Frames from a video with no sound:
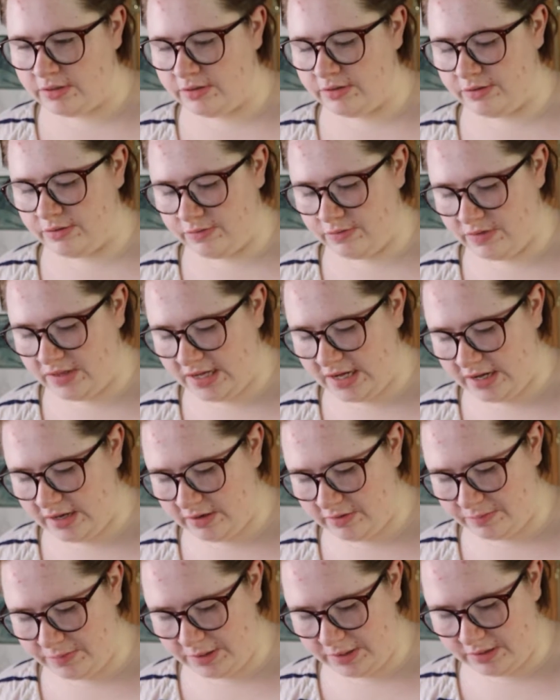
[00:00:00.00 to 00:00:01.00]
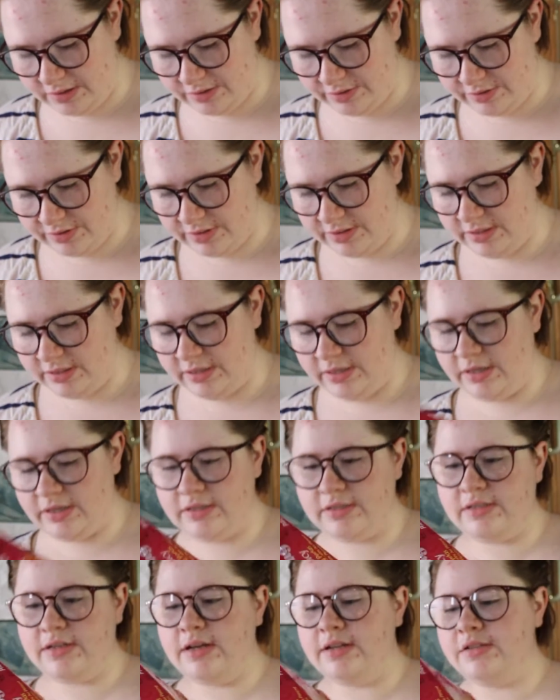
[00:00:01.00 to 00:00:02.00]
So that'll be interesting.
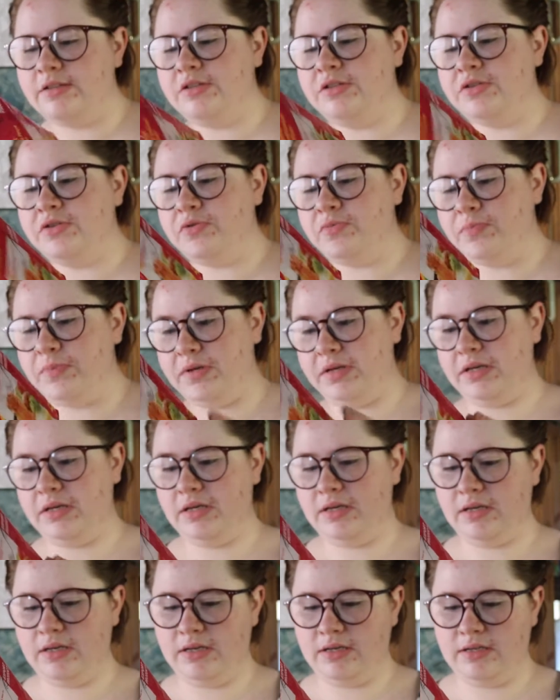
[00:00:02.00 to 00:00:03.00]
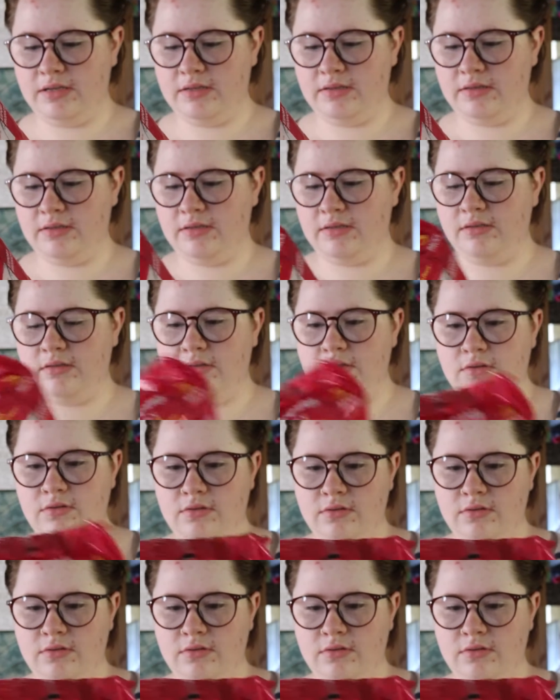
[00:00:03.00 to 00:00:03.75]
It's not soupy, it's